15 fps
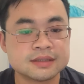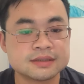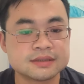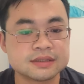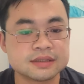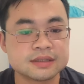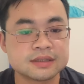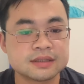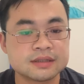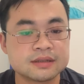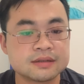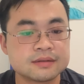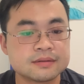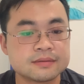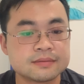
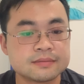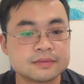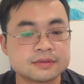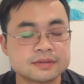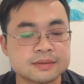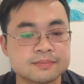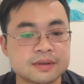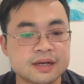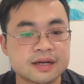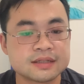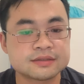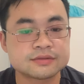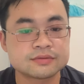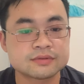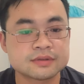the blood
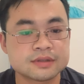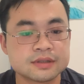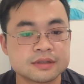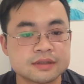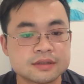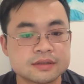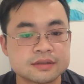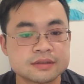sugar